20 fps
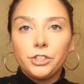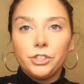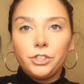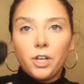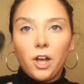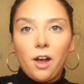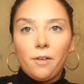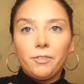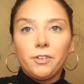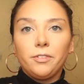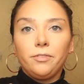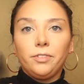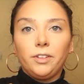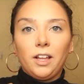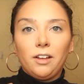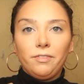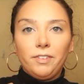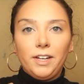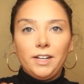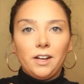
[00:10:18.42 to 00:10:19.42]
Soft,
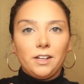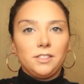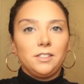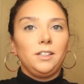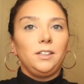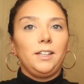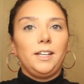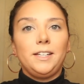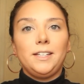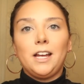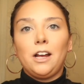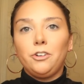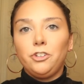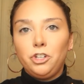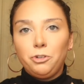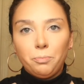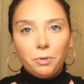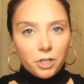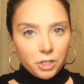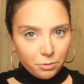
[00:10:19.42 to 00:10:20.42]
fluffy, doesn't lay down
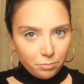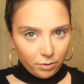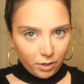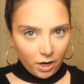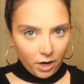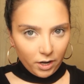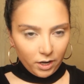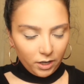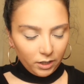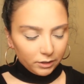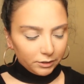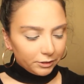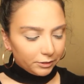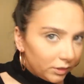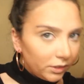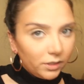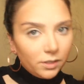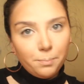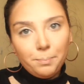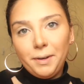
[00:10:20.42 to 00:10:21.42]
too much
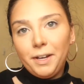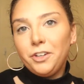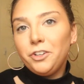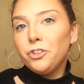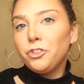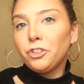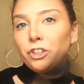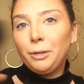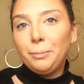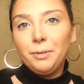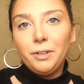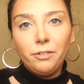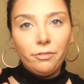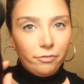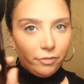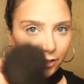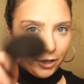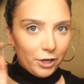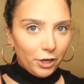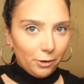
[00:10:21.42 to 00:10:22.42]
product. Being descriptive
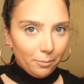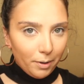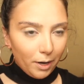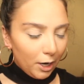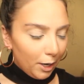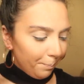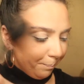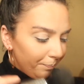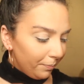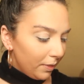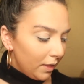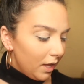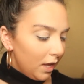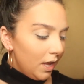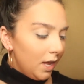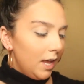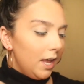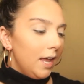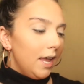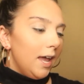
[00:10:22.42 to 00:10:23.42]
for you, Mom.
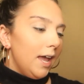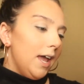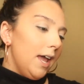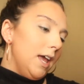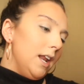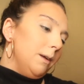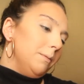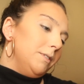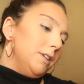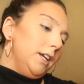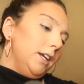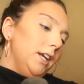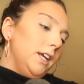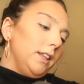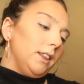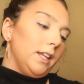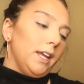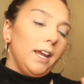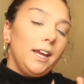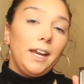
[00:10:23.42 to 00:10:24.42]
And I'm
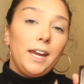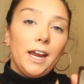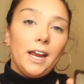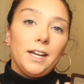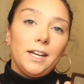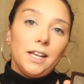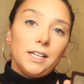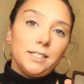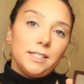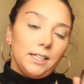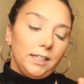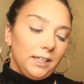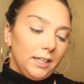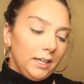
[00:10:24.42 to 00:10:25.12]
taking the incandescent